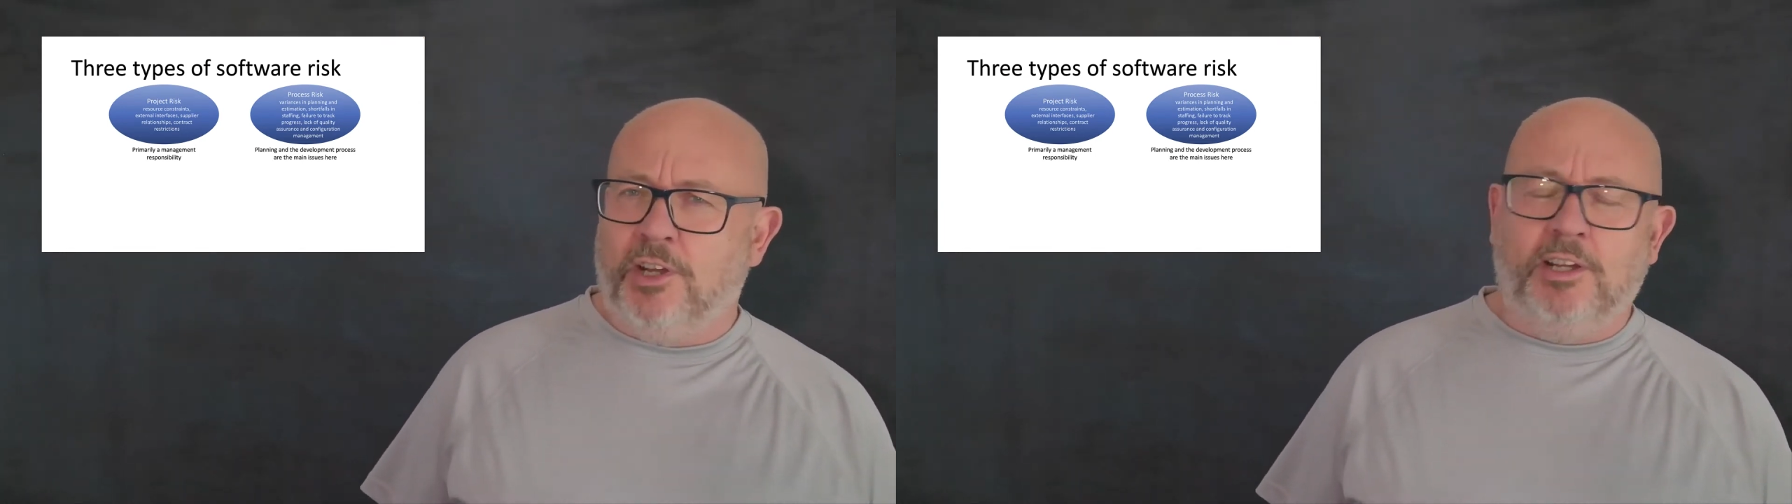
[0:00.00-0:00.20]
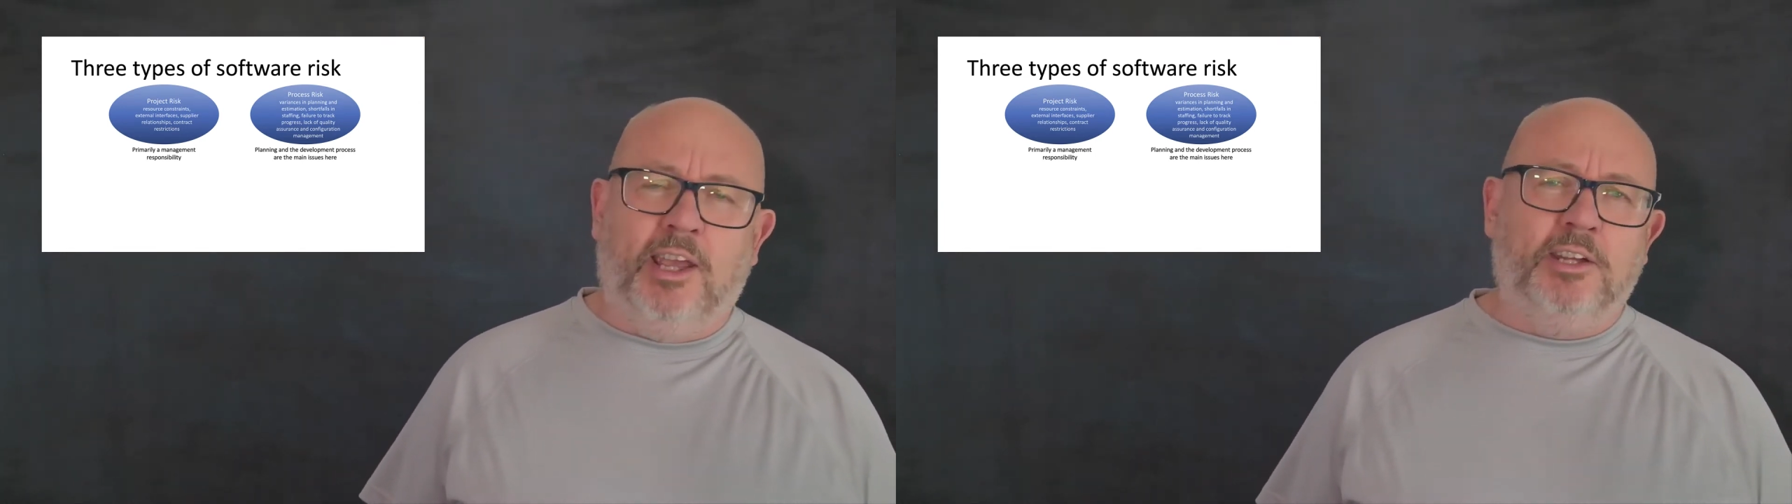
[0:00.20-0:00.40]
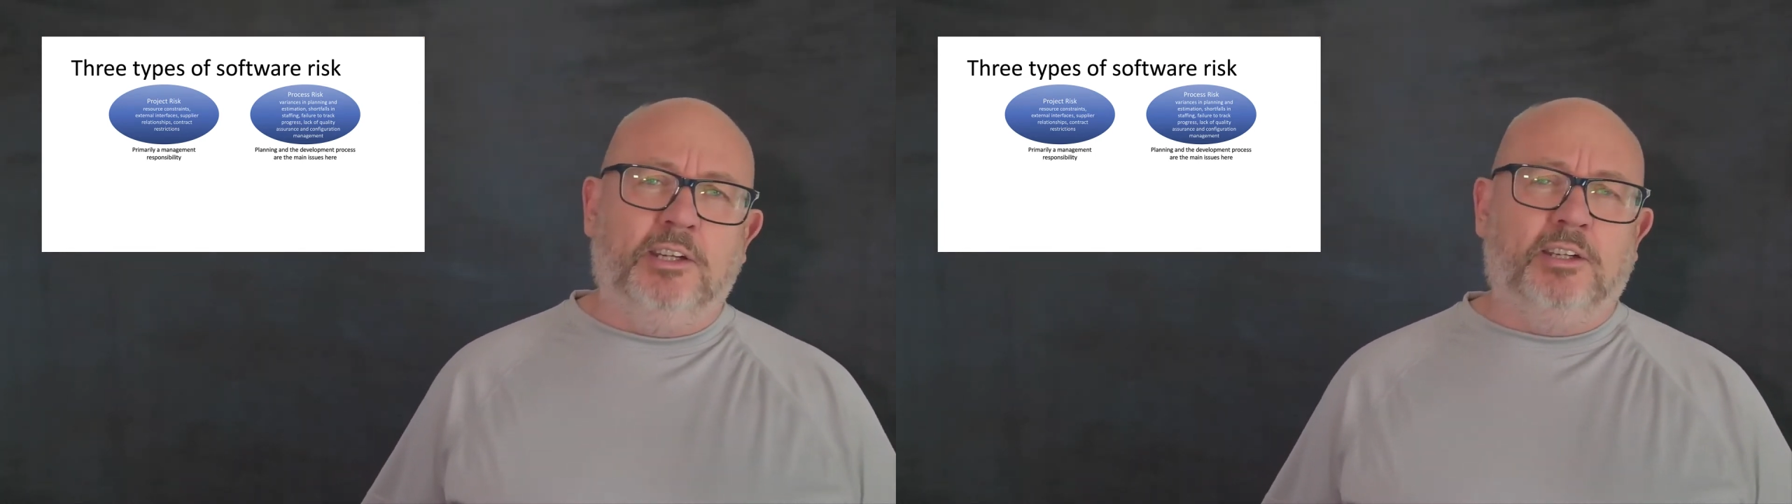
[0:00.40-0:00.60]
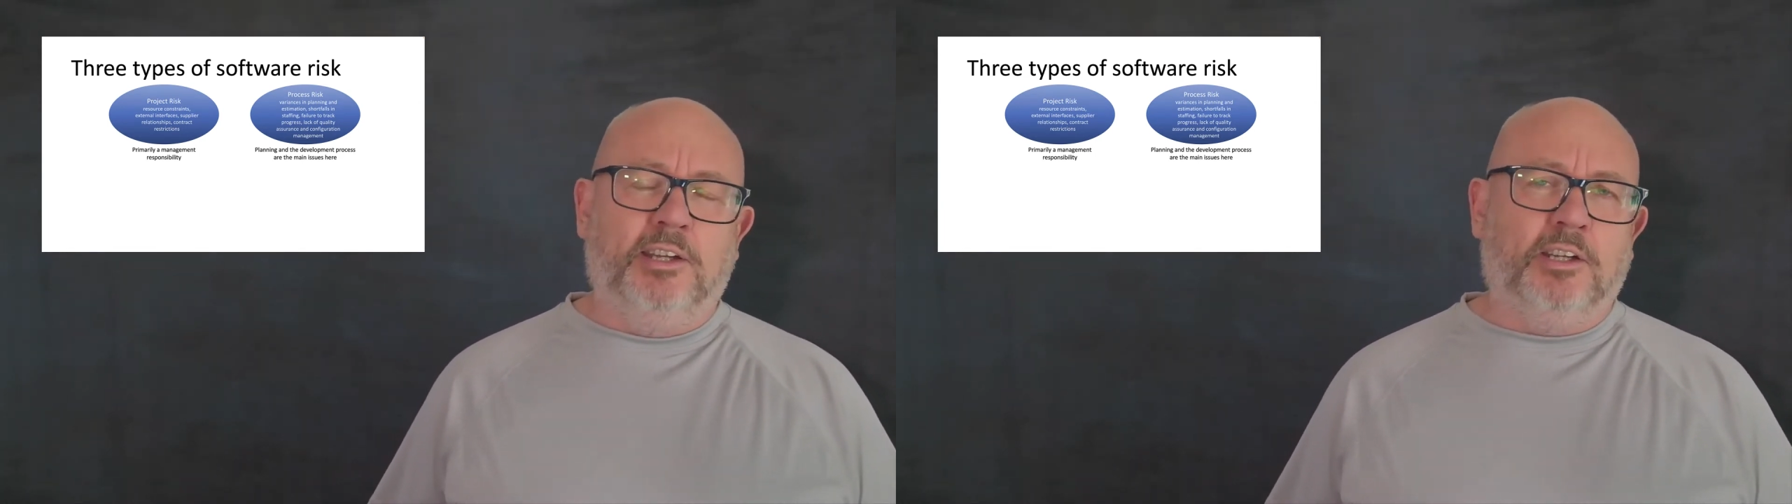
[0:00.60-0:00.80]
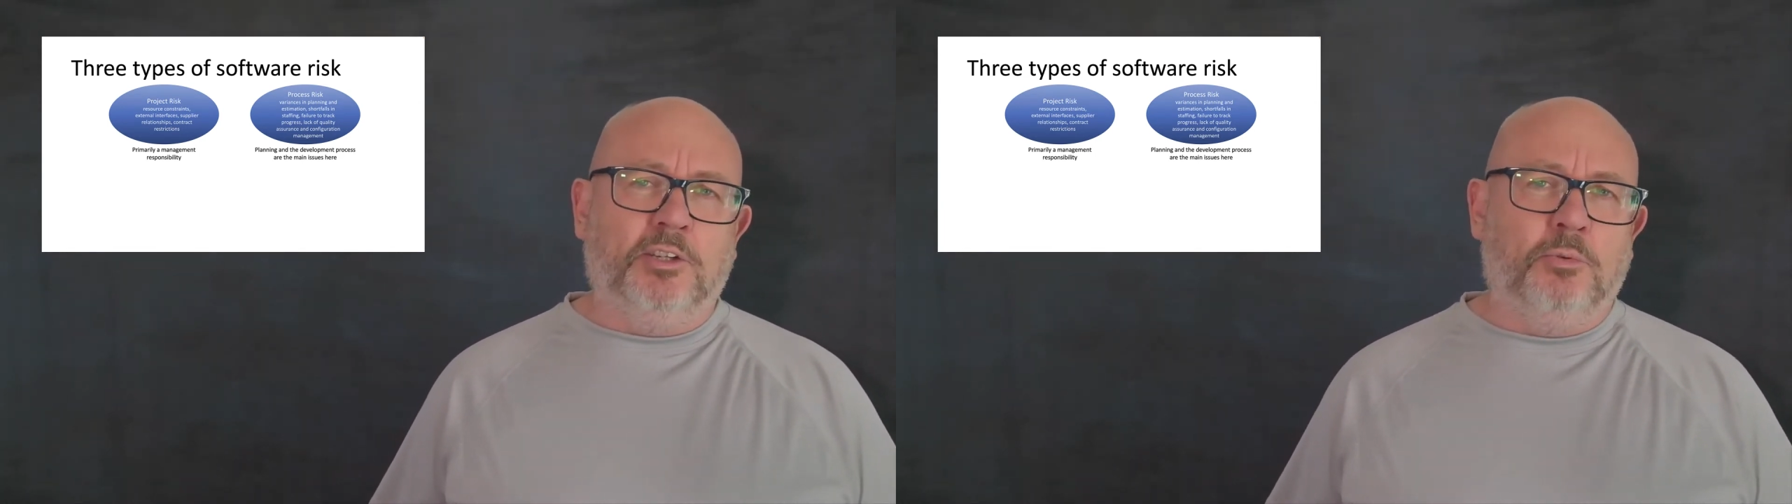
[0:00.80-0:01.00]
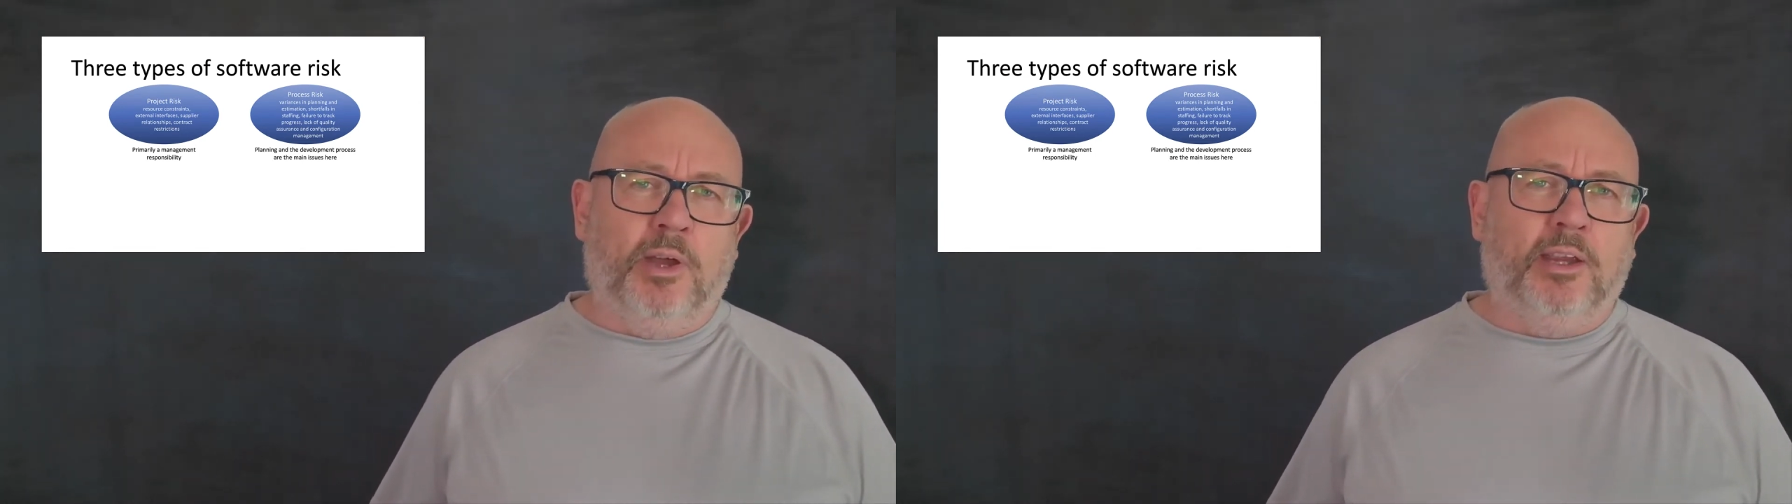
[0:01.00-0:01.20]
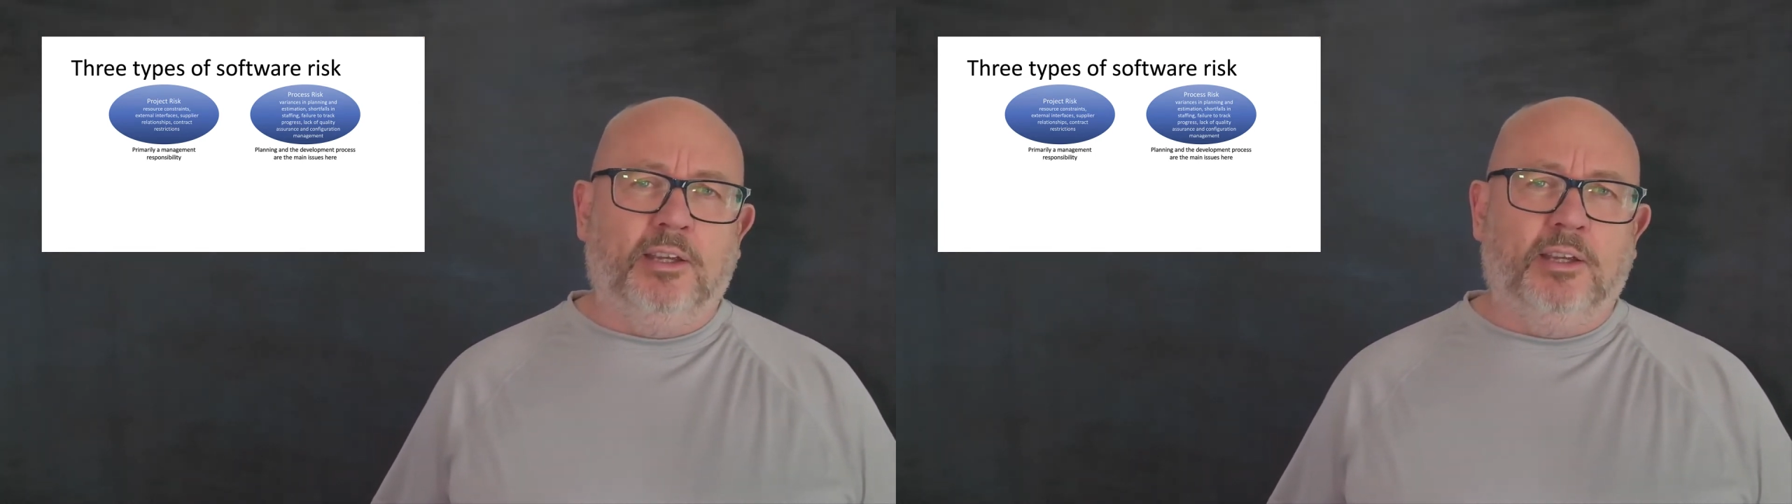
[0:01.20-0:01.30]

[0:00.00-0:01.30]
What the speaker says: a good way.